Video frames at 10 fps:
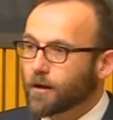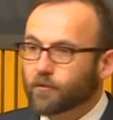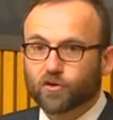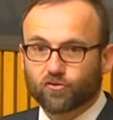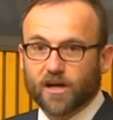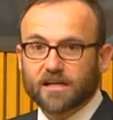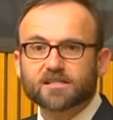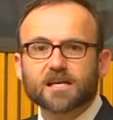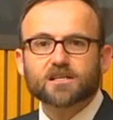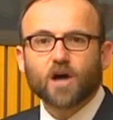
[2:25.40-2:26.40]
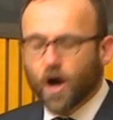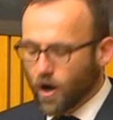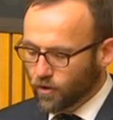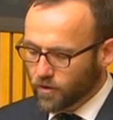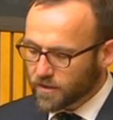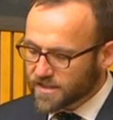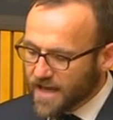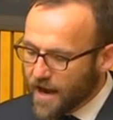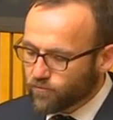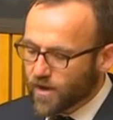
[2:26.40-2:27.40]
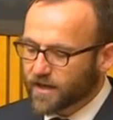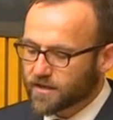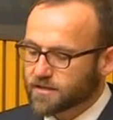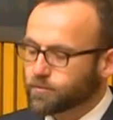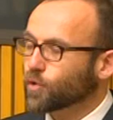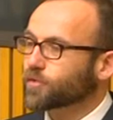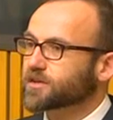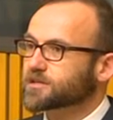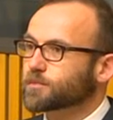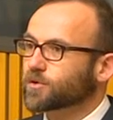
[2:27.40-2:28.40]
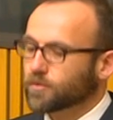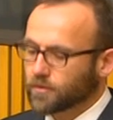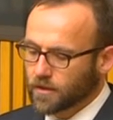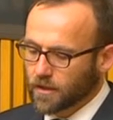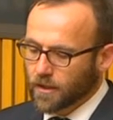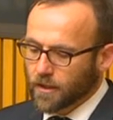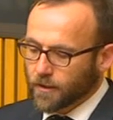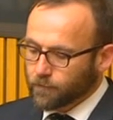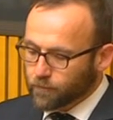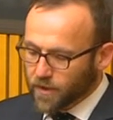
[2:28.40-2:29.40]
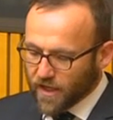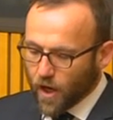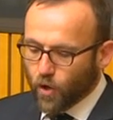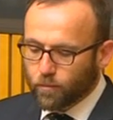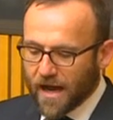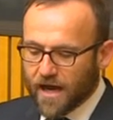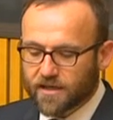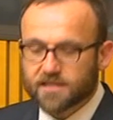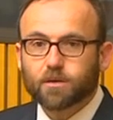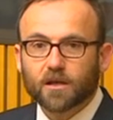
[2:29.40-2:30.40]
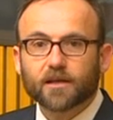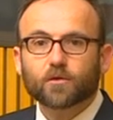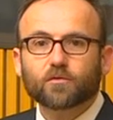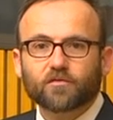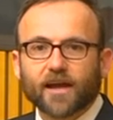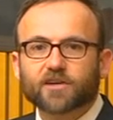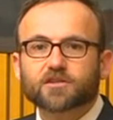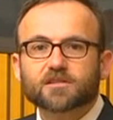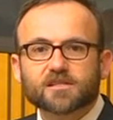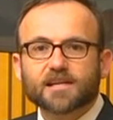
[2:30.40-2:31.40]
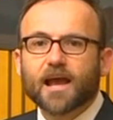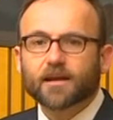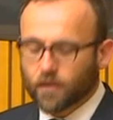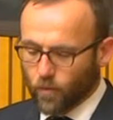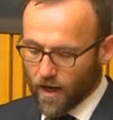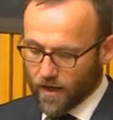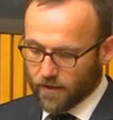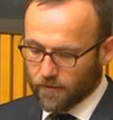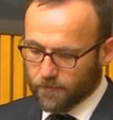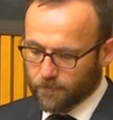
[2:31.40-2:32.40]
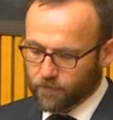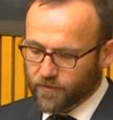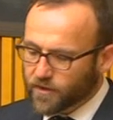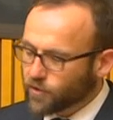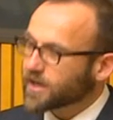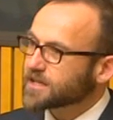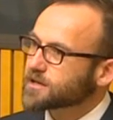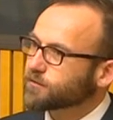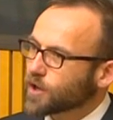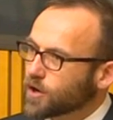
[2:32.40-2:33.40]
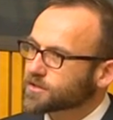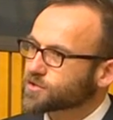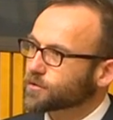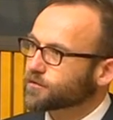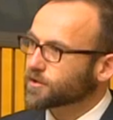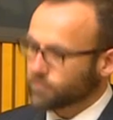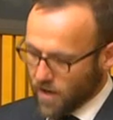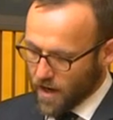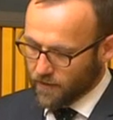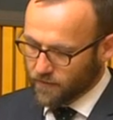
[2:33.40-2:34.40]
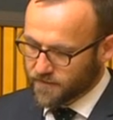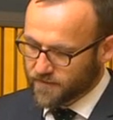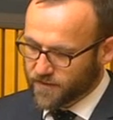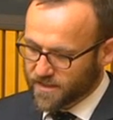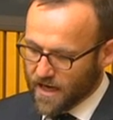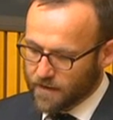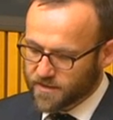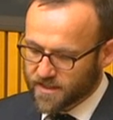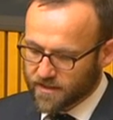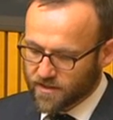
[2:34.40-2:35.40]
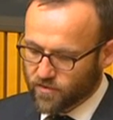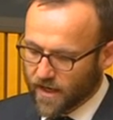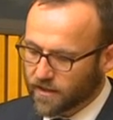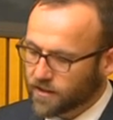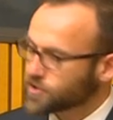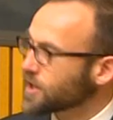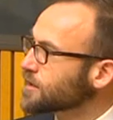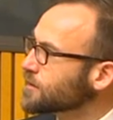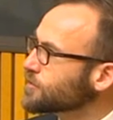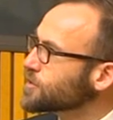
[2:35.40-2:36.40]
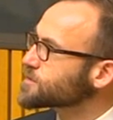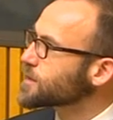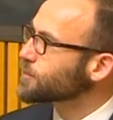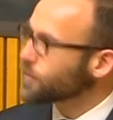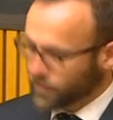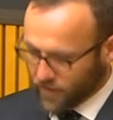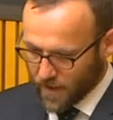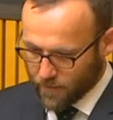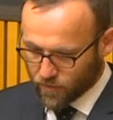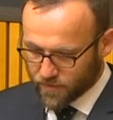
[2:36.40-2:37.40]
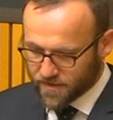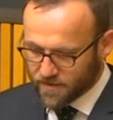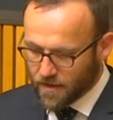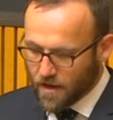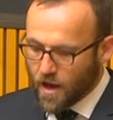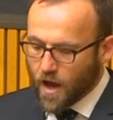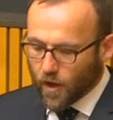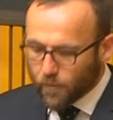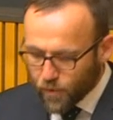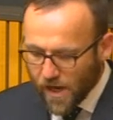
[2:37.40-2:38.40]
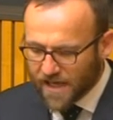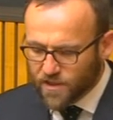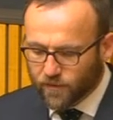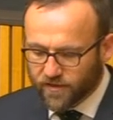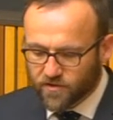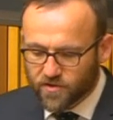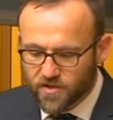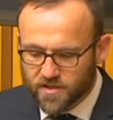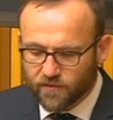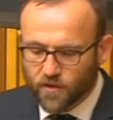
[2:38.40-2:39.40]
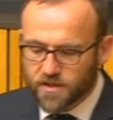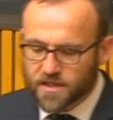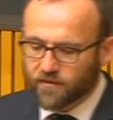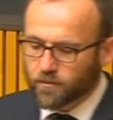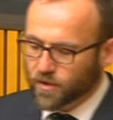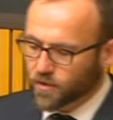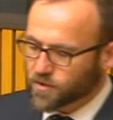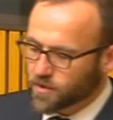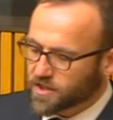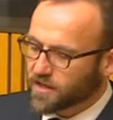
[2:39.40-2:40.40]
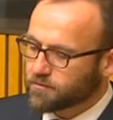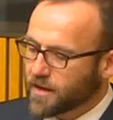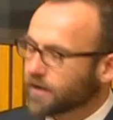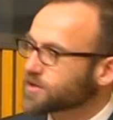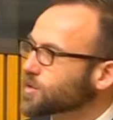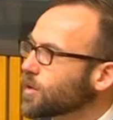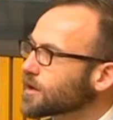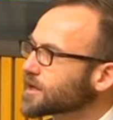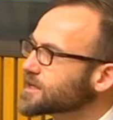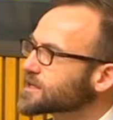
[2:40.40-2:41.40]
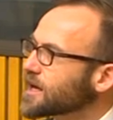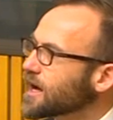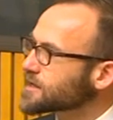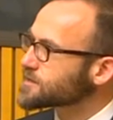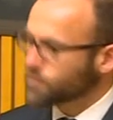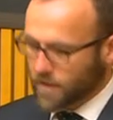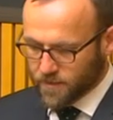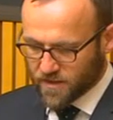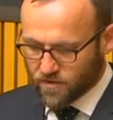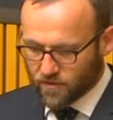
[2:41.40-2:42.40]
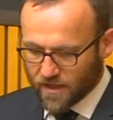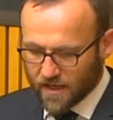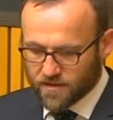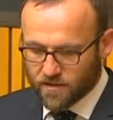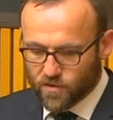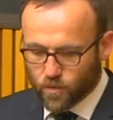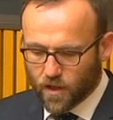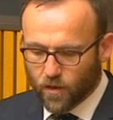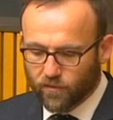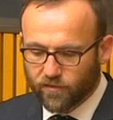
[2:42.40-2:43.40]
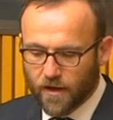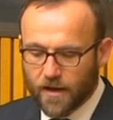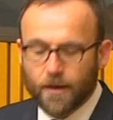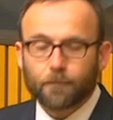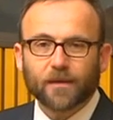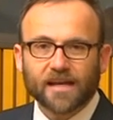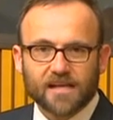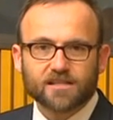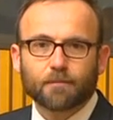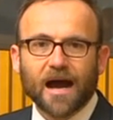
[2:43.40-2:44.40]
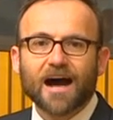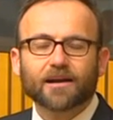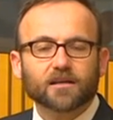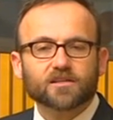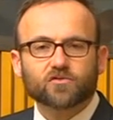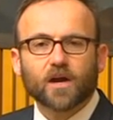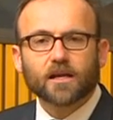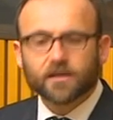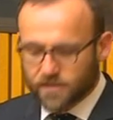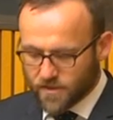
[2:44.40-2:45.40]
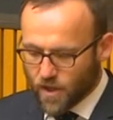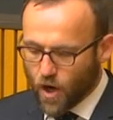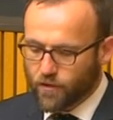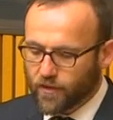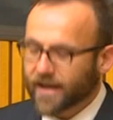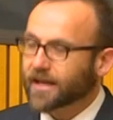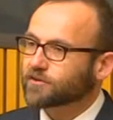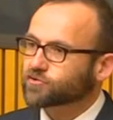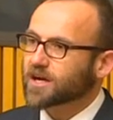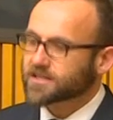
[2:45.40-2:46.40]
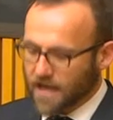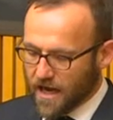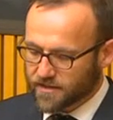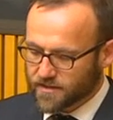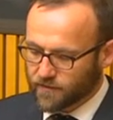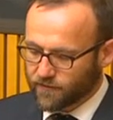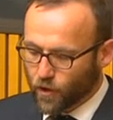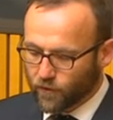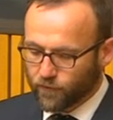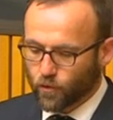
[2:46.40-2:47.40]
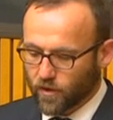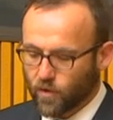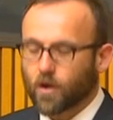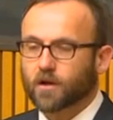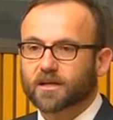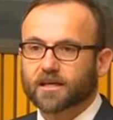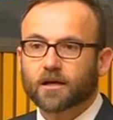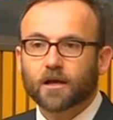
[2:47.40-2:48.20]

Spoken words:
The Greens, as a whole, stand ready to support this bill, but the old party's political factions stand in the way. The Greens have long stood for the right for same-sex attracted and gender-diverse peoples and couples. And I'm proud to have introduced the first ever bill to achieve marriage equality into the House of Reps in 2012. And as a party, Australians know that they can trust us to vote for equality.